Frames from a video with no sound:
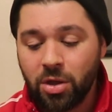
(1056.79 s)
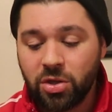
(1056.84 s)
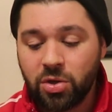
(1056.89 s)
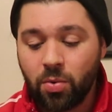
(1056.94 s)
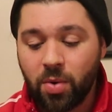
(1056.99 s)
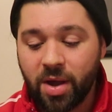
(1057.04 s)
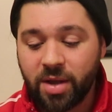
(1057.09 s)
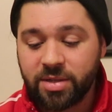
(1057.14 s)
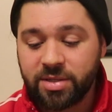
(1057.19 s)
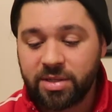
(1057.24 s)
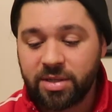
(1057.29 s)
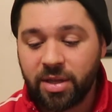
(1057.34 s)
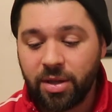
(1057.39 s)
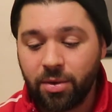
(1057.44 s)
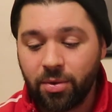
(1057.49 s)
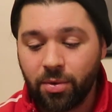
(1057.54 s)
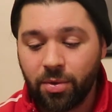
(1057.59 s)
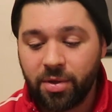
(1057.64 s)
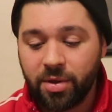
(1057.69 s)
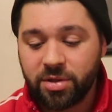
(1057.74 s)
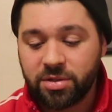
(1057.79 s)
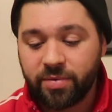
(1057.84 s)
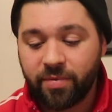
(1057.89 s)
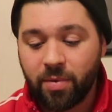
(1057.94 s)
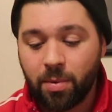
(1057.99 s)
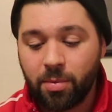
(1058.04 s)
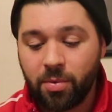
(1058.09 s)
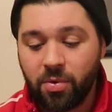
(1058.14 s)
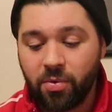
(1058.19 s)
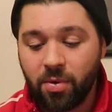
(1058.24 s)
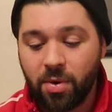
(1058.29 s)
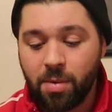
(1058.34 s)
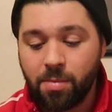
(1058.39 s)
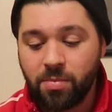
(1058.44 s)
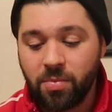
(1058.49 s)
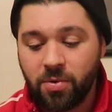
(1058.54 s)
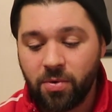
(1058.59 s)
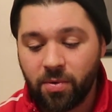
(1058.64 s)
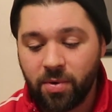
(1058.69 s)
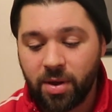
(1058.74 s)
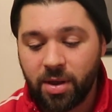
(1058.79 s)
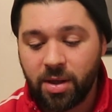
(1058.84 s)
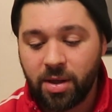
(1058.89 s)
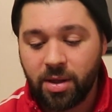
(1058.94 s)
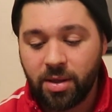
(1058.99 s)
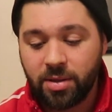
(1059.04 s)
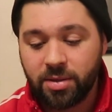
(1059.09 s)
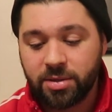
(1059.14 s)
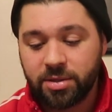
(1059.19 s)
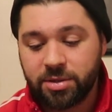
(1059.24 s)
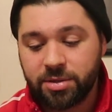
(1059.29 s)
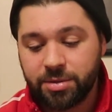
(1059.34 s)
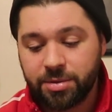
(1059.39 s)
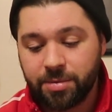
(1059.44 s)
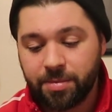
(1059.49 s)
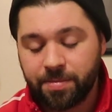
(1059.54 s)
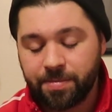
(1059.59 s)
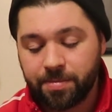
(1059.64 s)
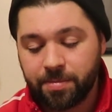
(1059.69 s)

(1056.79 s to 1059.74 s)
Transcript: Do I steal this from Grim Greens?